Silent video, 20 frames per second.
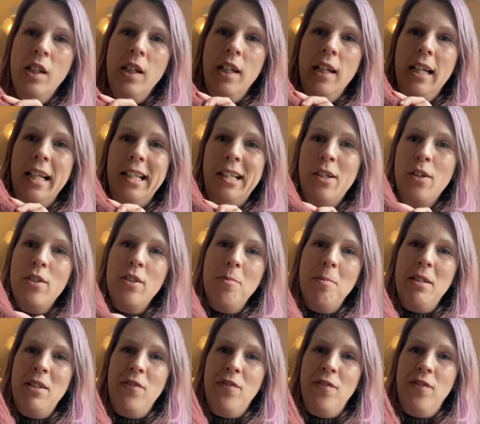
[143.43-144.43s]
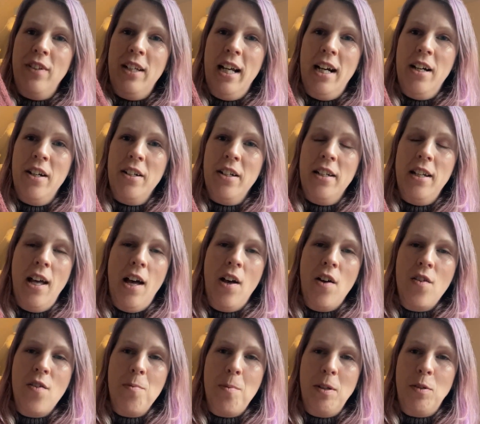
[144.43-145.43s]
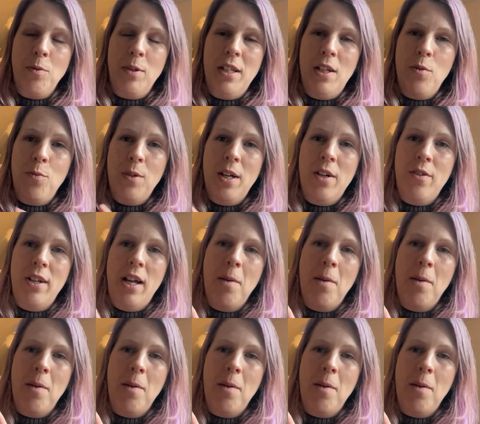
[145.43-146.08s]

It looks a bit flared now, but when I wear it,